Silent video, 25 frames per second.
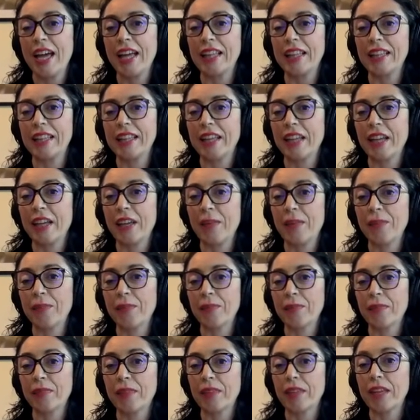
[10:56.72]
and
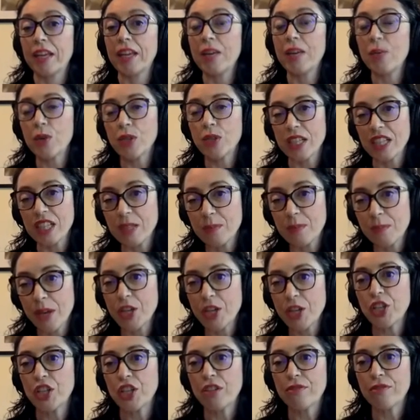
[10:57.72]
um, he was
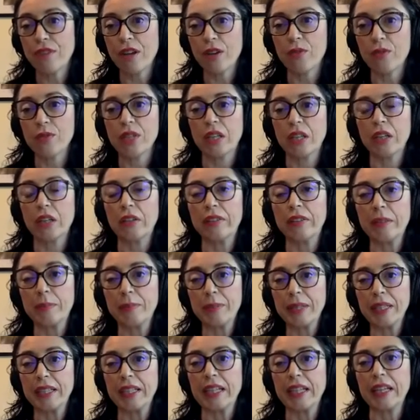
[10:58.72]
especially focusing on
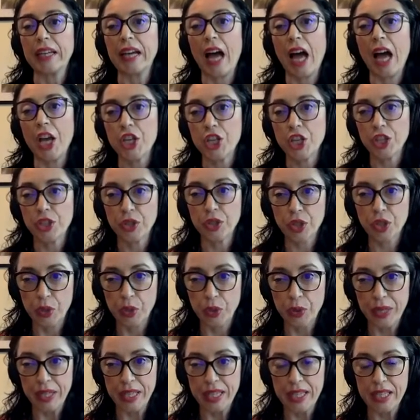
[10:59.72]
depicting ancient
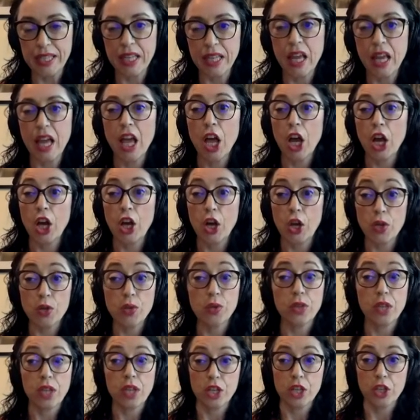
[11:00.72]
ruins
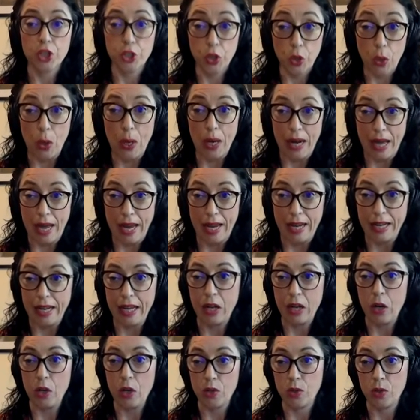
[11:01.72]
close to the shoreline,
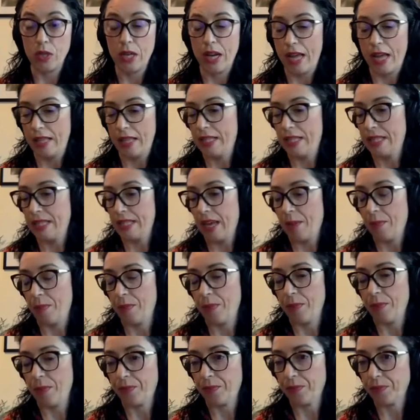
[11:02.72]
close to the
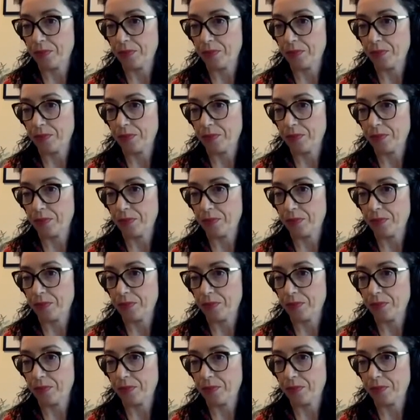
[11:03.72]
landscape.